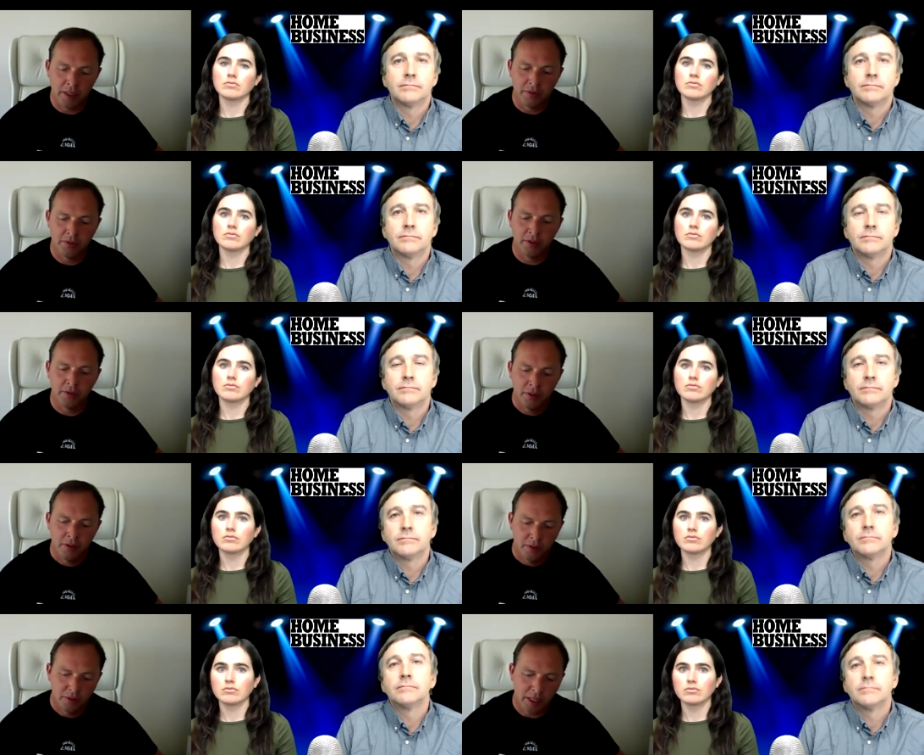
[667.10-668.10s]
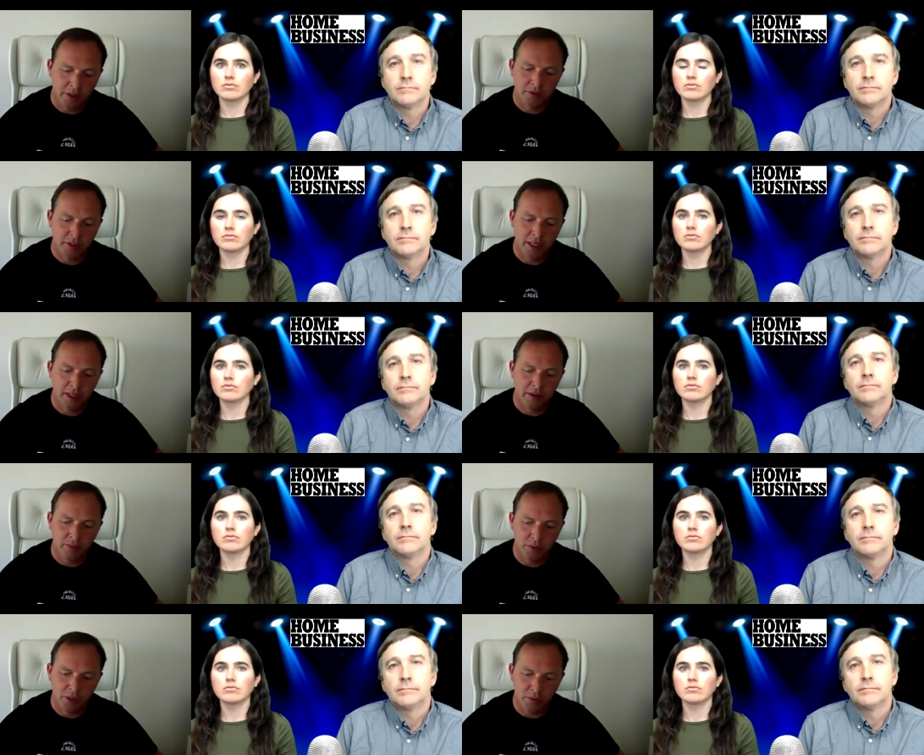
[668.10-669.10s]
Speaker 1: they understand you know what they're
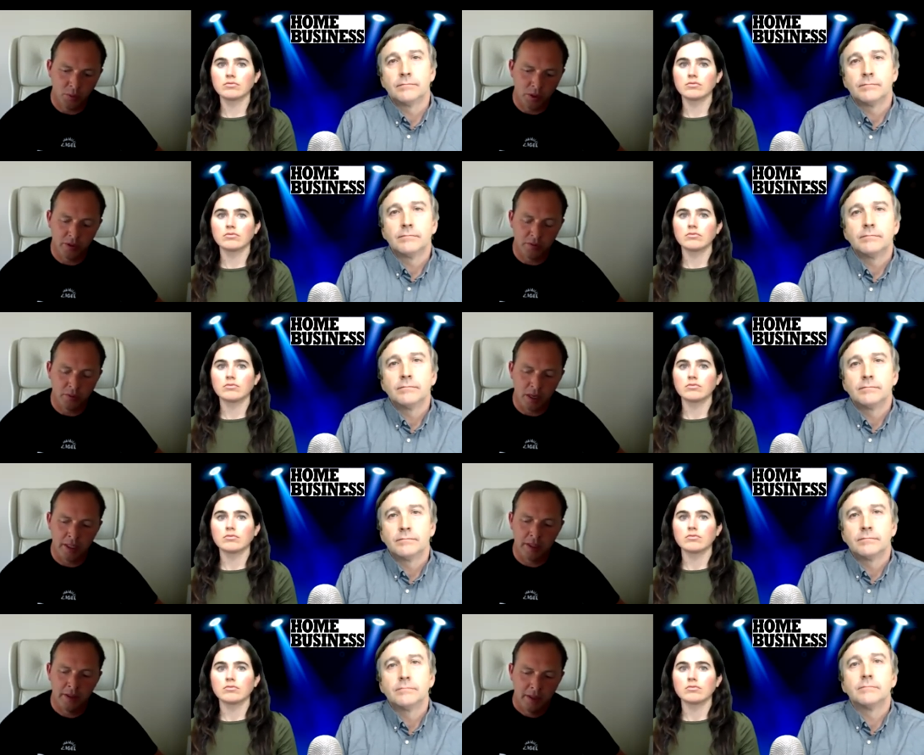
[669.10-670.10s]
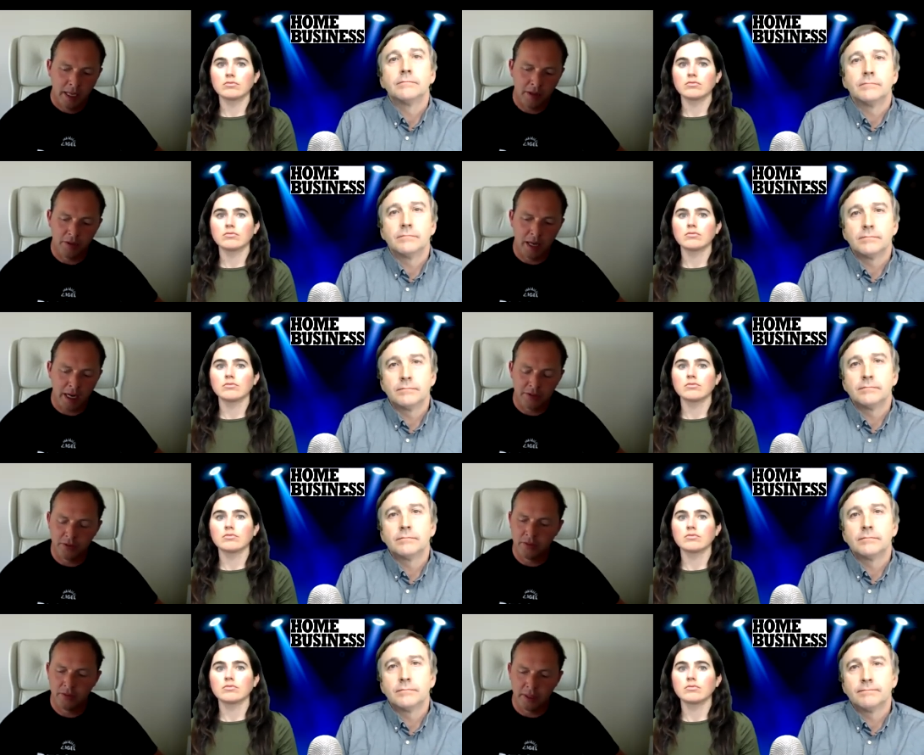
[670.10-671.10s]
running, how they're accessing it, and
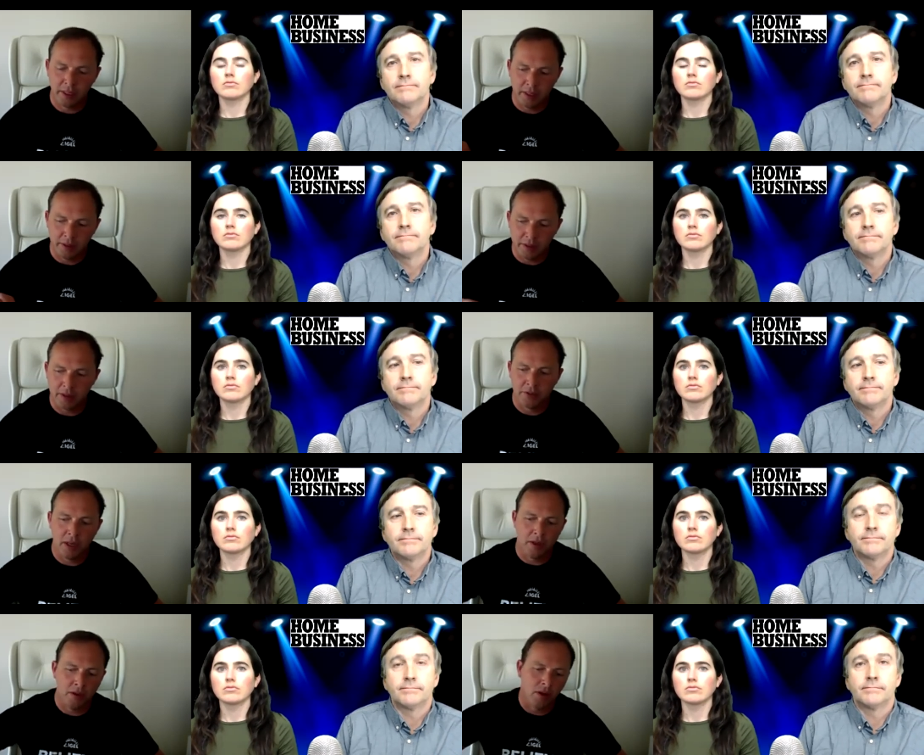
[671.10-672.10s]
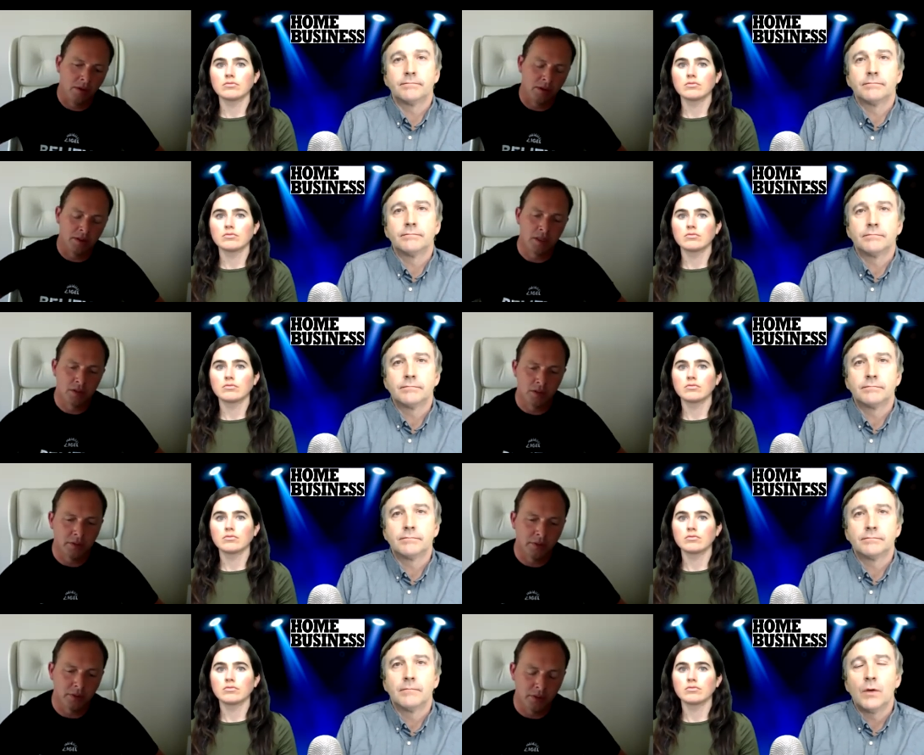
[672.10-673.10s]
that entire architecture is secure.
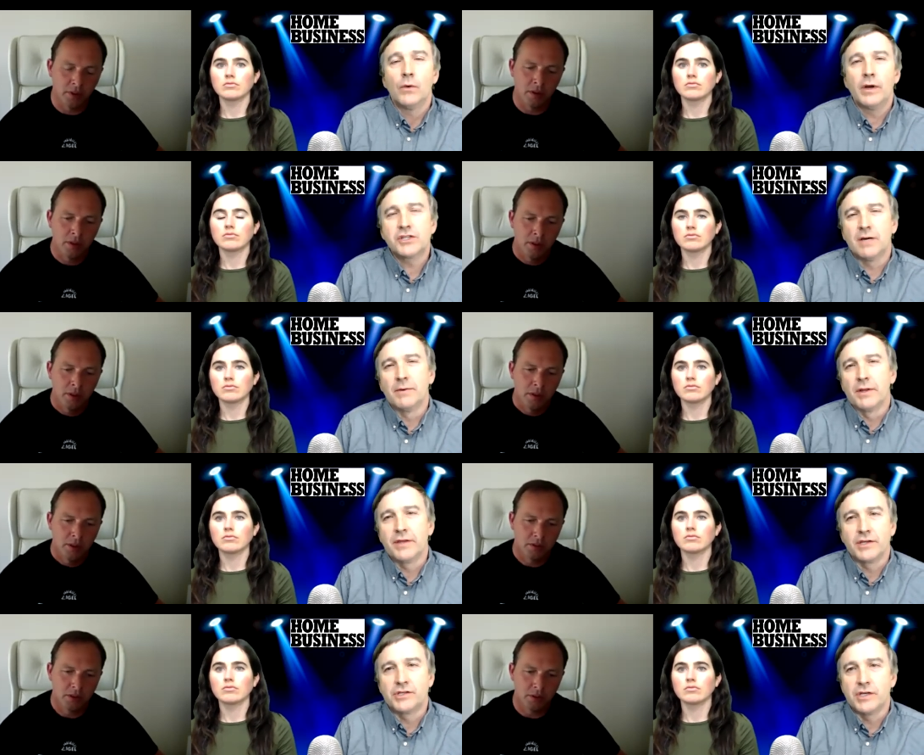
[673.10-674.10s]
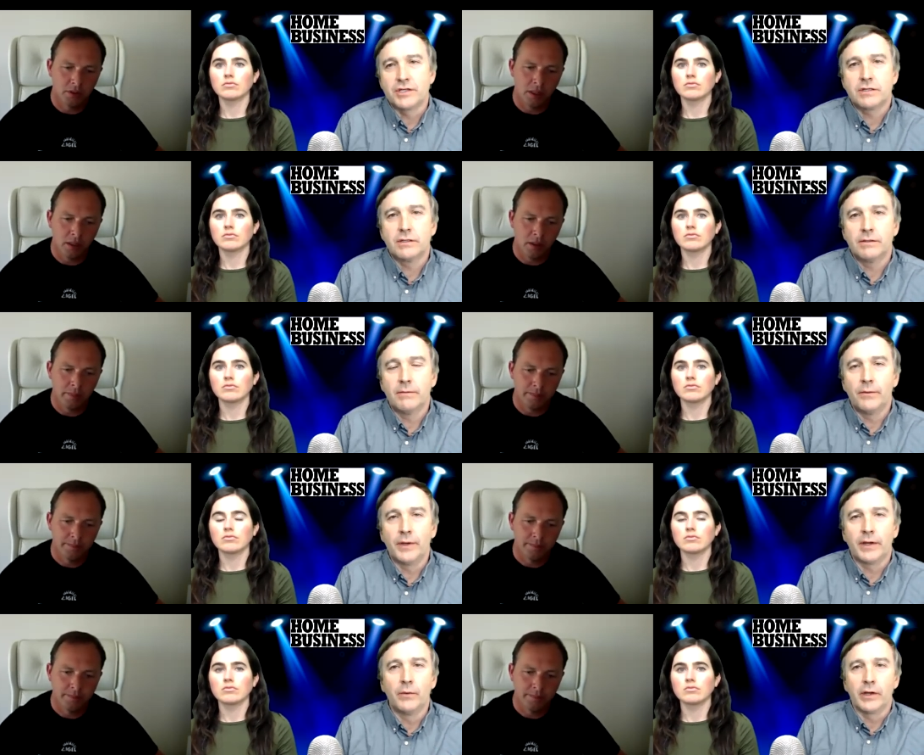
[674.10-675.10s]
Speaker 2: What are some of the things? Just you know, we
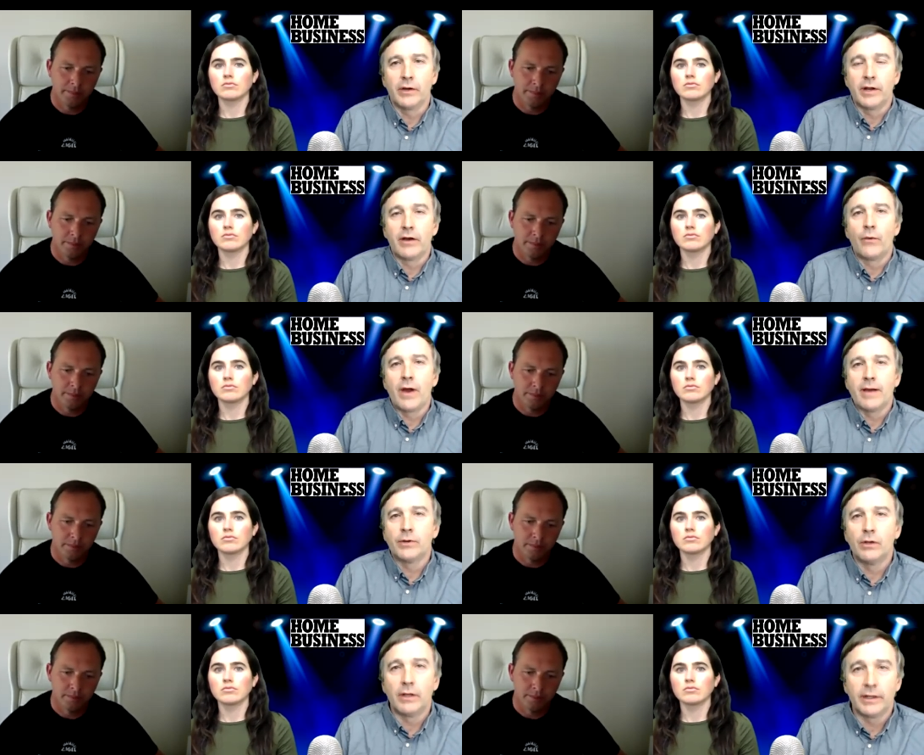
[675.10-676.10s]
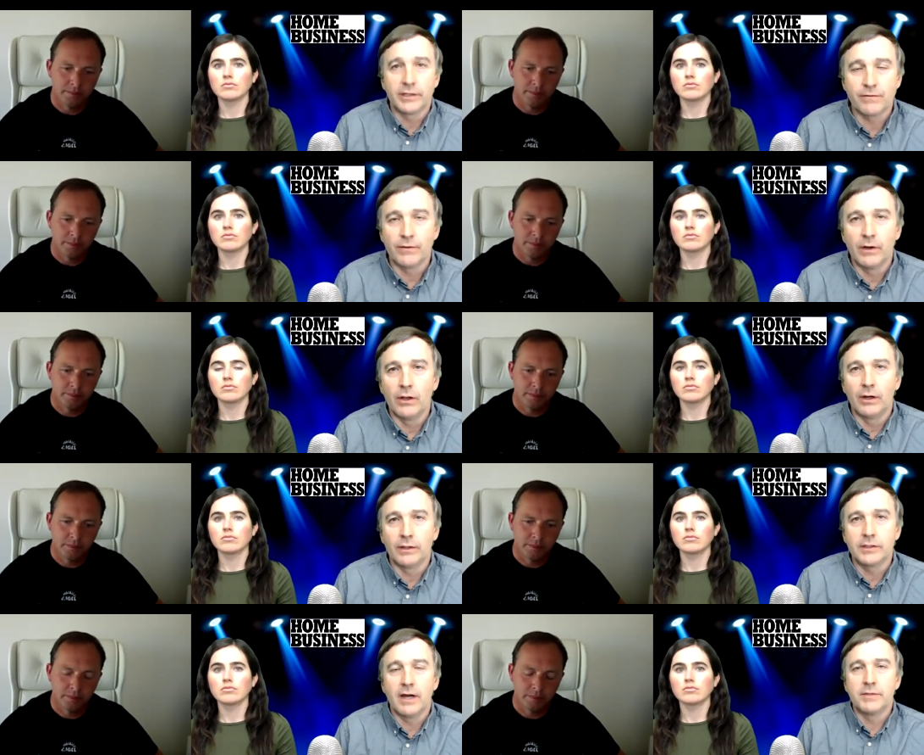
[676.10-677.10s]
could really go down a rabbit hole like this for a long
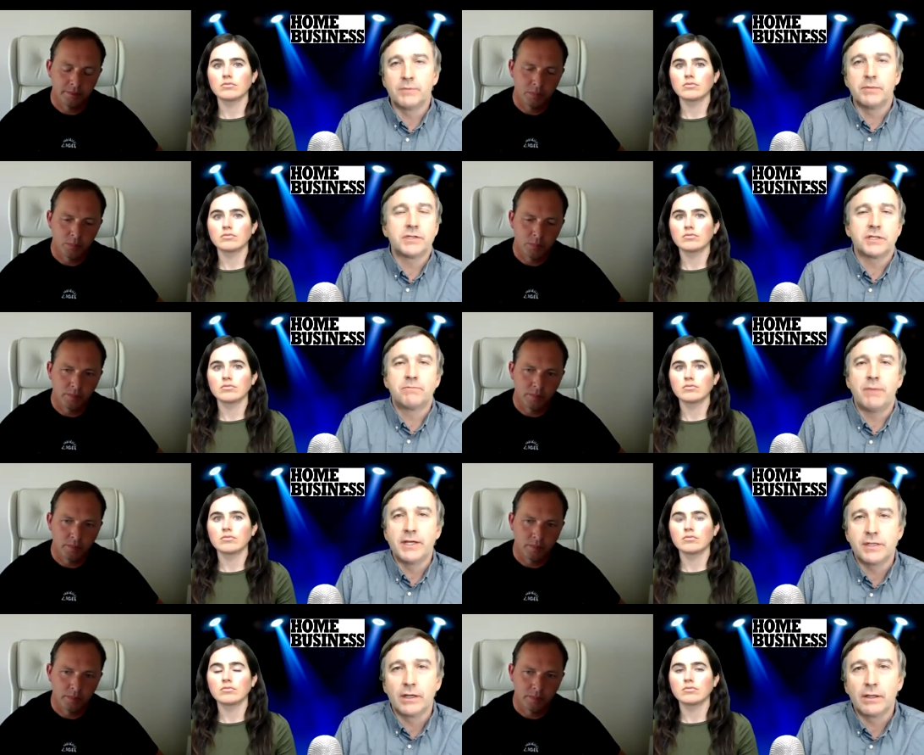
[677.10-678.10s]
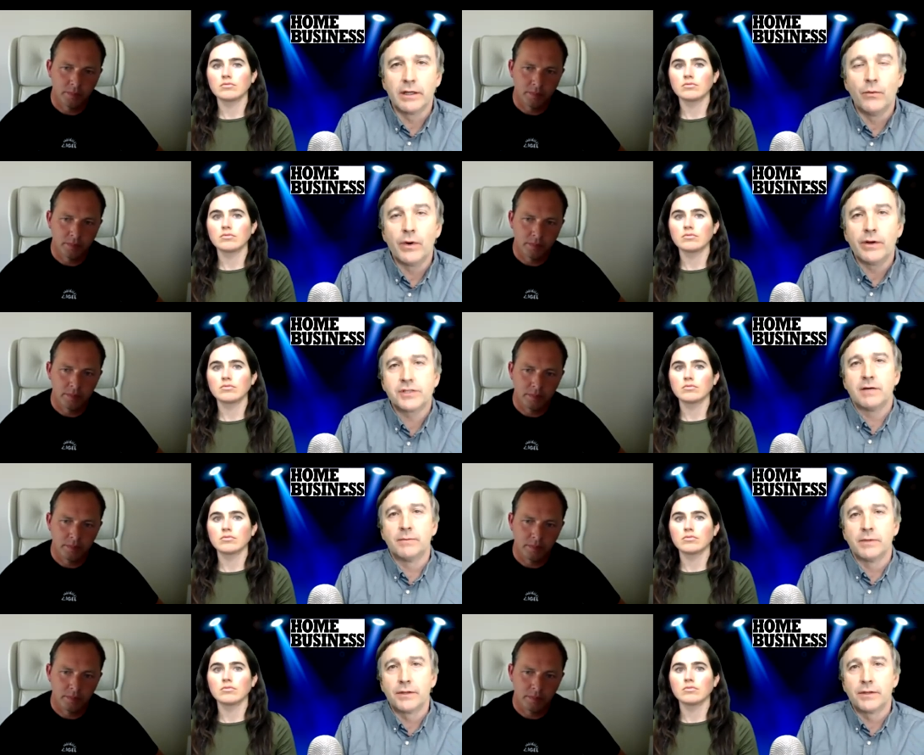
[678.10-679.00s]
time. But just basically, what are some of the